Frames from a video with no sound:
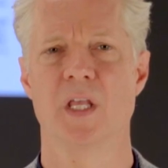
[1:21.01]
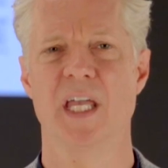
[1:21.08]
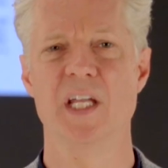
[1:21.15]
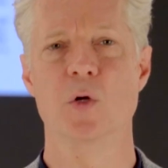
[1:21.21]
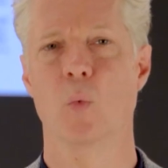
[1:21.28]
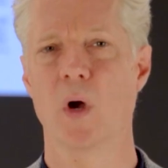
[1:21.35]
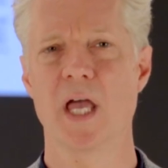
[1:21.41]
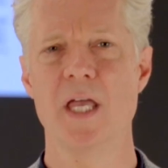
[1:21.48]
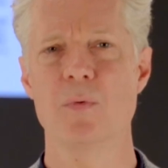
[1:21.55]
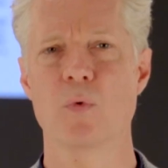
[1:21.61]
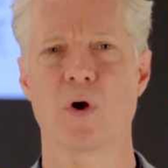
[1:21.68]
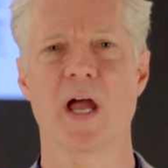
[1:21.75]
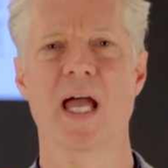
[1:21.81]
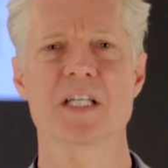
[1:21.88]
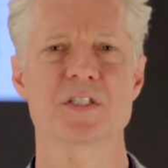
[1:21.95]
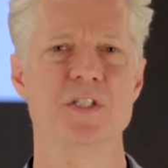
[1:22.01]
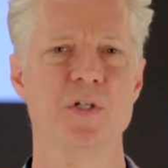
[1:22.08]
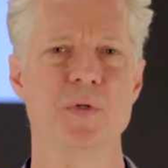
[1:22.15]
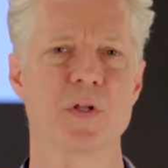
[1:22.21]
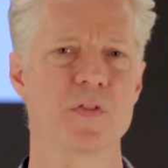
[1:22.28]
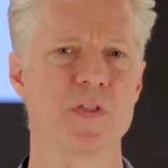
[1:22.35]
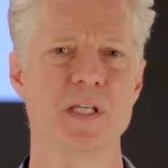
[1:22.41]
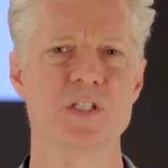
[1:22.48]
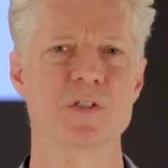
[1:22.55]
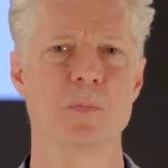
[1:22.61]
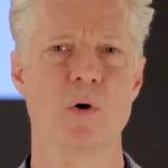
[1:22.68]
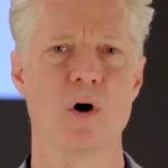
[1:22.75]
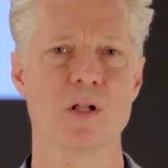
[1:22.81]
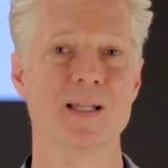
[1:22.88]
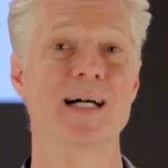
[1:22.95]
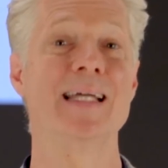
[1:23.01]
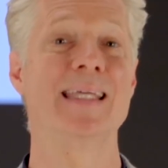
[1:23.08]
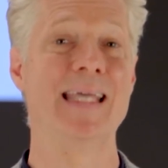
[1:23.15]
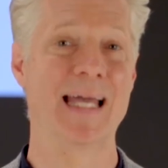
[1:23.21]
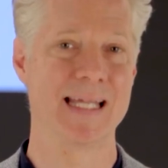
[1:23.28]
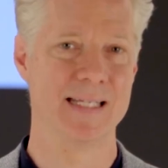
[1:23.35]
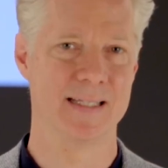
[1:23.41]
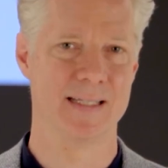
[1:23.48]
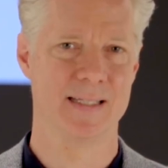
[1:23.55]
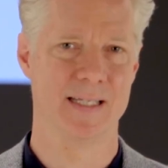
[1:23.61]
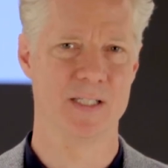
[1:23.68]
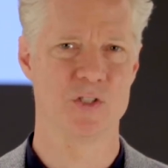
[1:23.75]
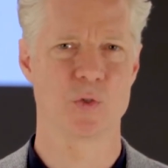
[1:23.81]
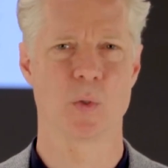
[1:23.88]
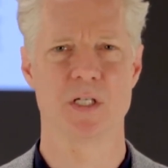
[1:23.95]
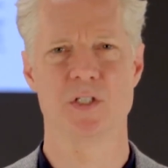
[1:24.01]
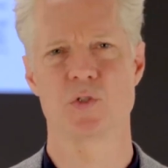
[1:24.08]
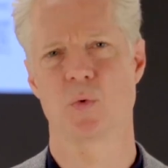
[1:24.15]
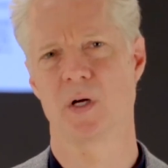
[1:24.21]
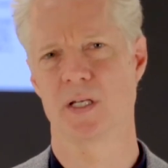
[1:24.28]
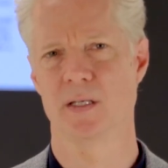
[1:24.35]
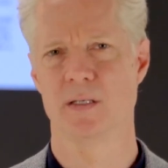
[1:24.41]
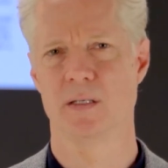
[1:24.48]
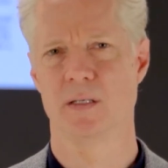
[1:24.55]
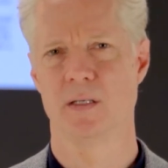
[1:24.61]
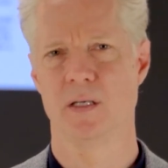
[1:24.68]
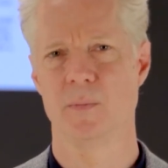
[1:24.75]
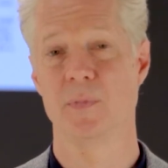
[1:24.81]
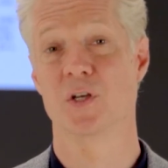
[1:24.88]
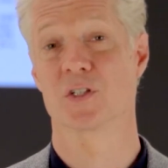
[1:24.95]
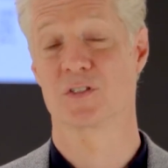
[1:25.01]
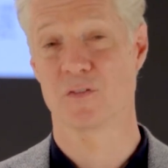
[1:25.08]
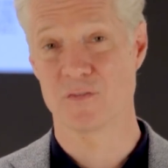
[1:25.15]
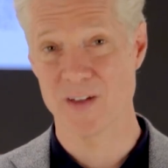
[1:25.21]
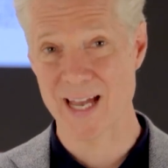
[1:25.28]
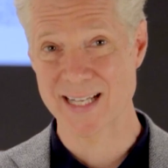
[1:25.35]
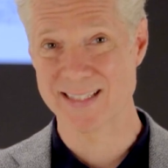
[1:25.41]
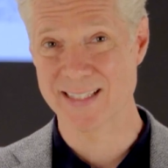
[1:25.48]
In a way, we're asking you to think small again in 2020. Because the fact